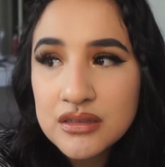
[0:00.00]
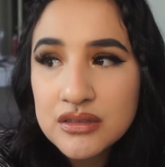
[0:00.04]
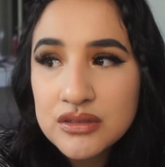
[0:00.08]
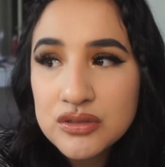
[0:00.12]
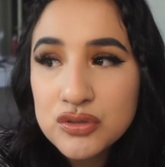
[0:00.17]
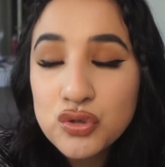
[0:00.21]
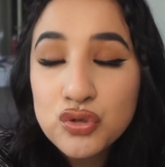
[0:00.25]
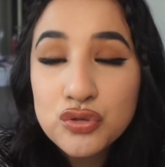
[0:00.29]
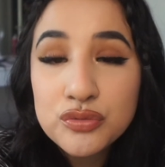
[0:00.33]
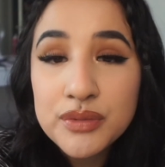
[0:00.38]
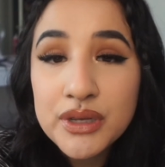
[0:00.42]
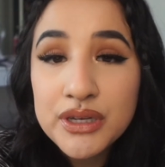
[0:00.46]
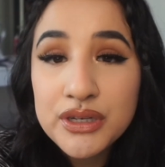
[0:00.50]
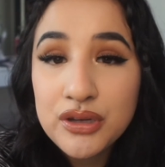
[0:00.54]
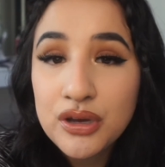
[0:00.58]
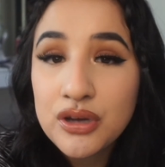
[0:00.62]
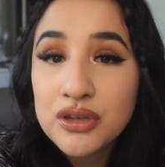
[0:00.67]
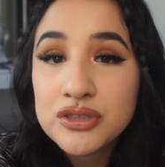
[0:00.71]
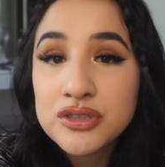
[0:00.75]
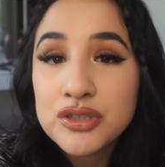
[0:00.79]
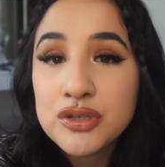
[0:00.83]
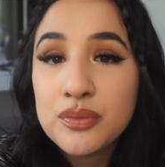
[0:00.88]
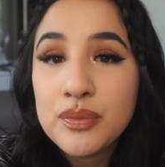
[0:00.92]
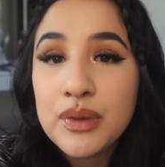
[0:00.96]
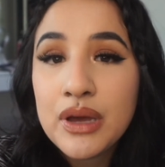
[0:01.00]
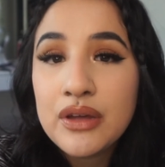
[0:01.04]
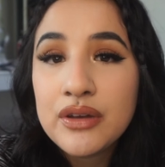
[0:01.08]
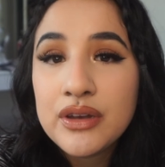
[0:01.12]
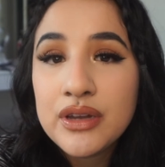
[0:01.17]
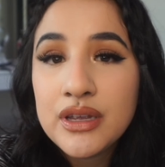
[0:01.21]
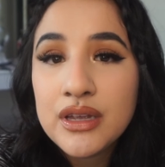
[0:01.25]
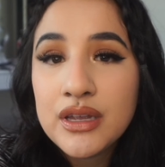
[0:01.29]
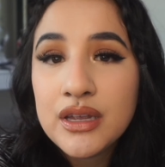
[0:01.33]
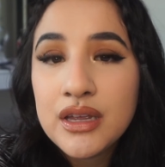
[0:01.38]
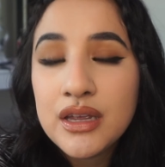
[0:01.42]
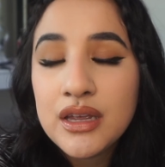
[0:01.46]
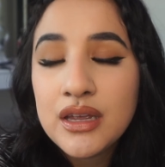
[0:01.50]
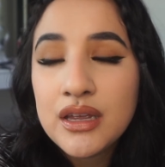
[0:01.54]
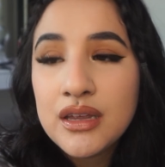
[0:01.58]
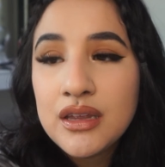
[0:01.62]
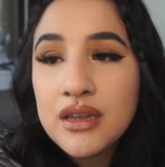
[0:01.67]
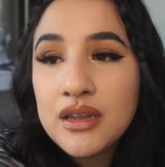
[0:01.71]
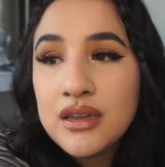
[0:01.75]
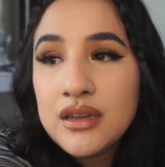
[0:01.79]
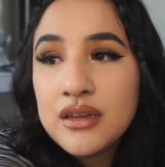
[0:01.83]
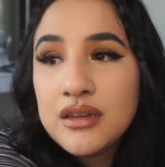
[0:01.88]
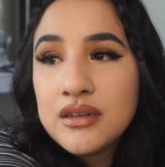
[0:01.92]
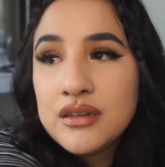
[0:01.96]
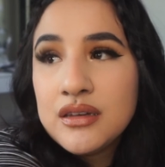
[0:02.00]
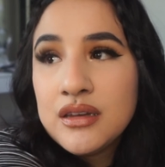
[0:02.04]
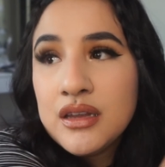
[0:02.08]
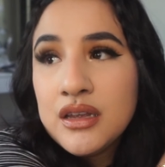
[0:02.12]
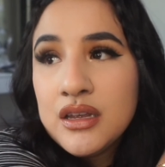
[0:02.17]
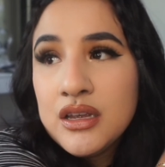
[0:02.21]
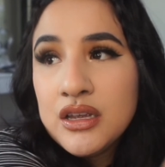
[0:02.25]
Told my doctor about it and